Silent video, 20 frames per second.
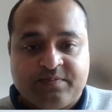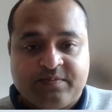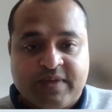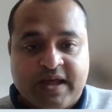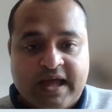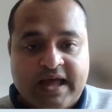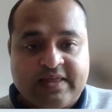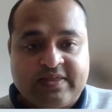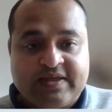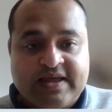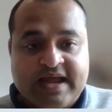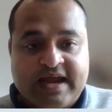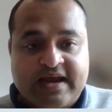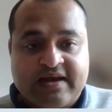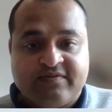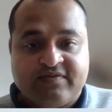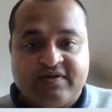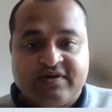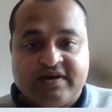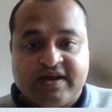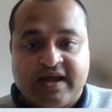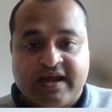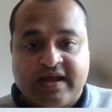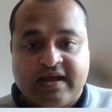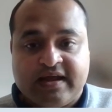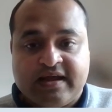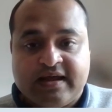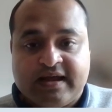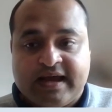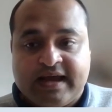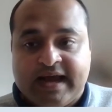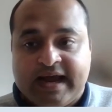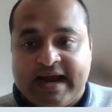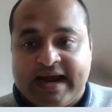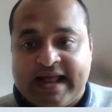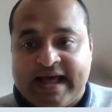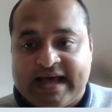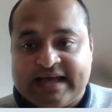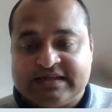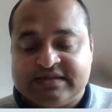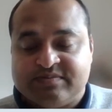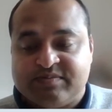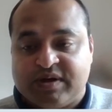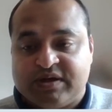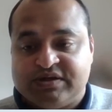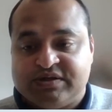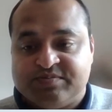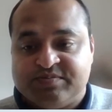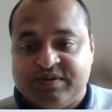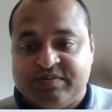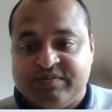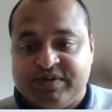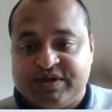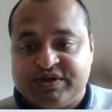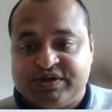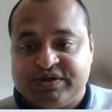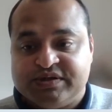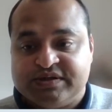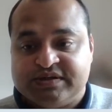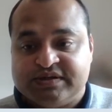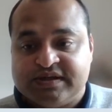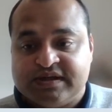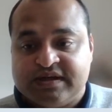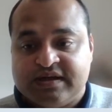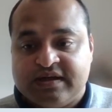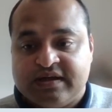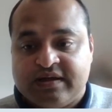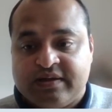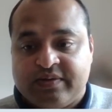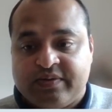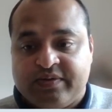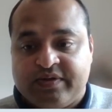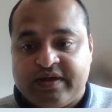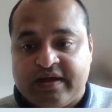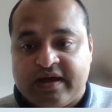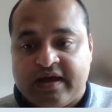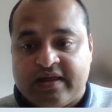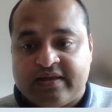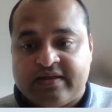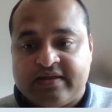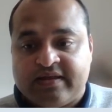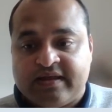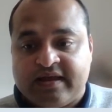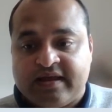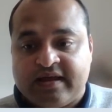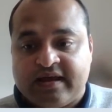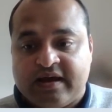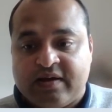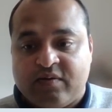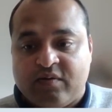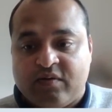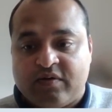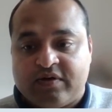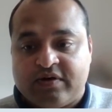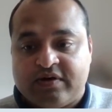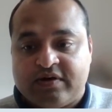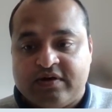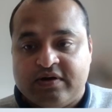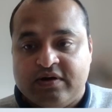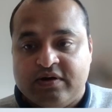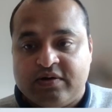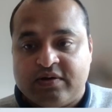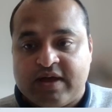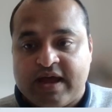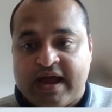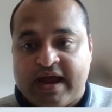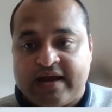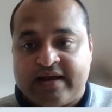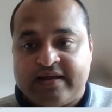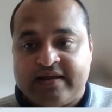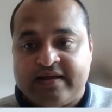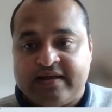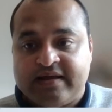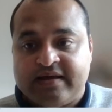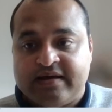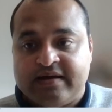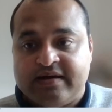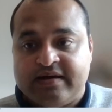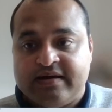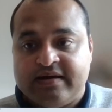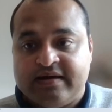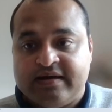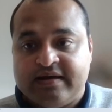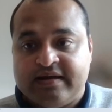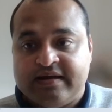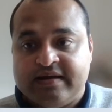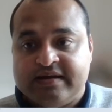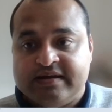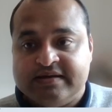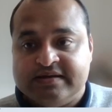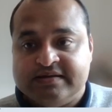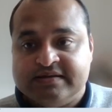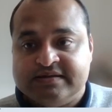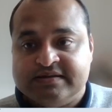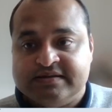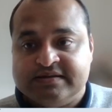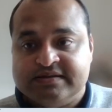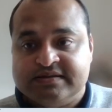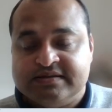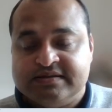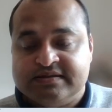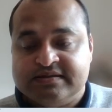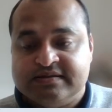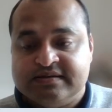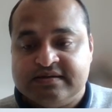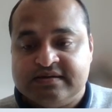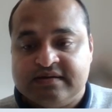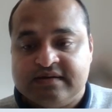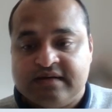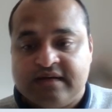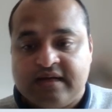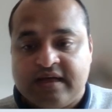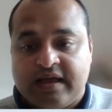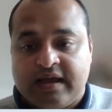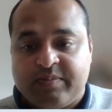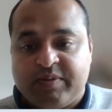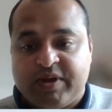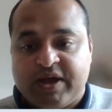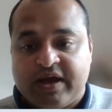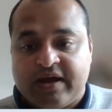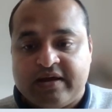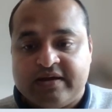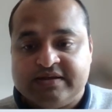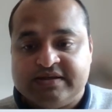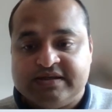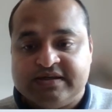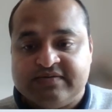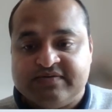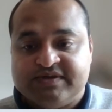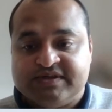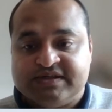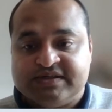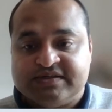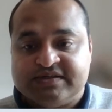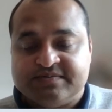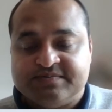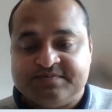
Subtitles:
at the end of the day and has a bunch of permissions. The other thing I wanted to look at here is API and services.